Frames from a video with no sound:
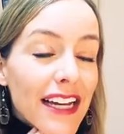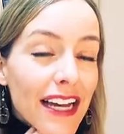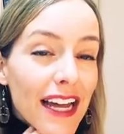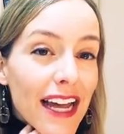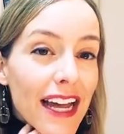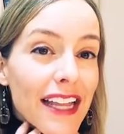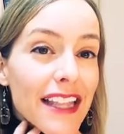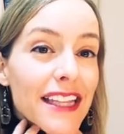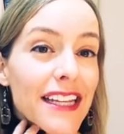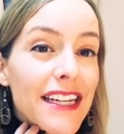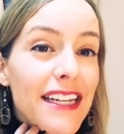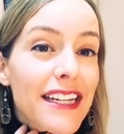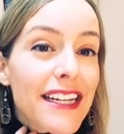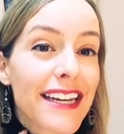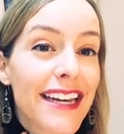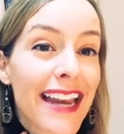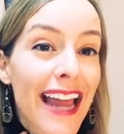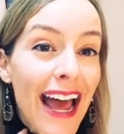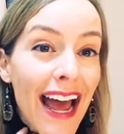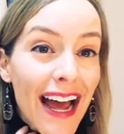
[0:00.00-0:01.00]
and the
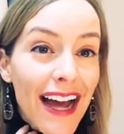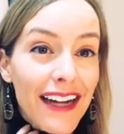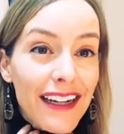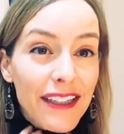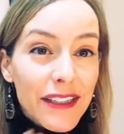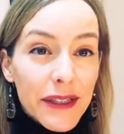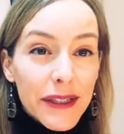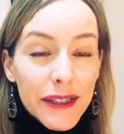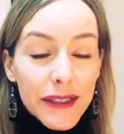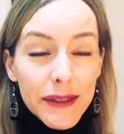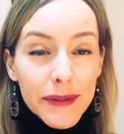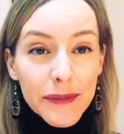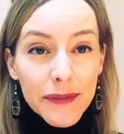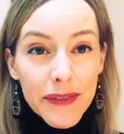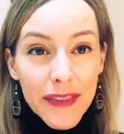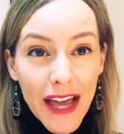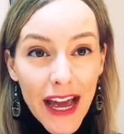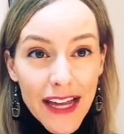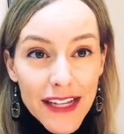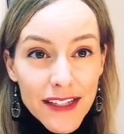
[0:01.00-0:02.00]
neck.
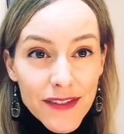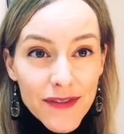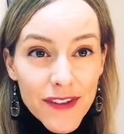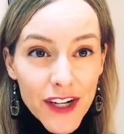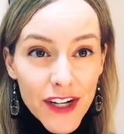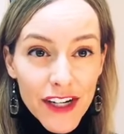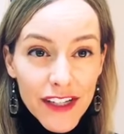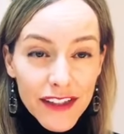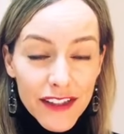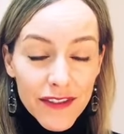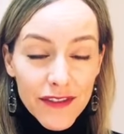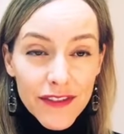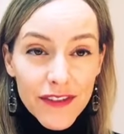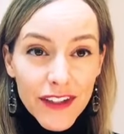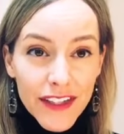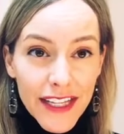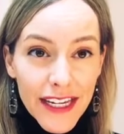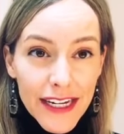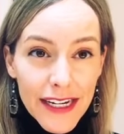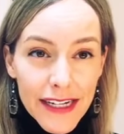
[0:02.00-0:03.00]
That's very lymph
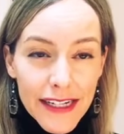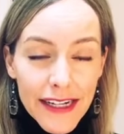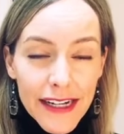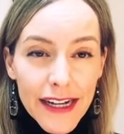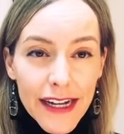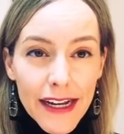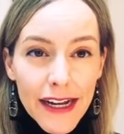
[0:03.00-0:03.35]
related.